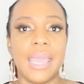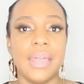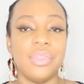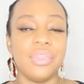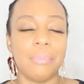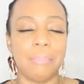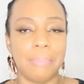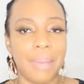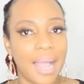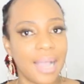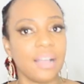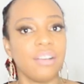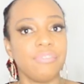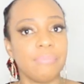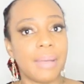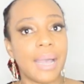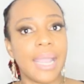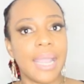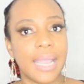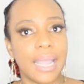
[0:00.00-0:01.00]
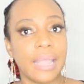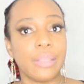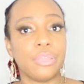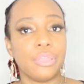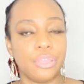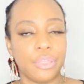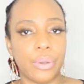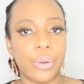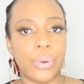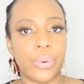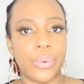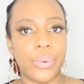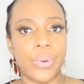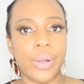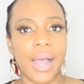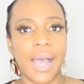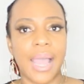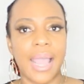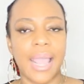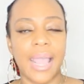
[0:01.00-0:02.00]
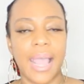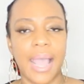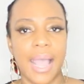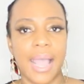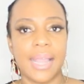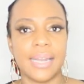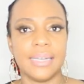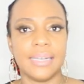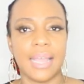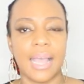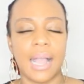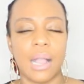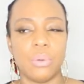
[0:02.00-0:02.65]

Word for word: in the back of my head though I had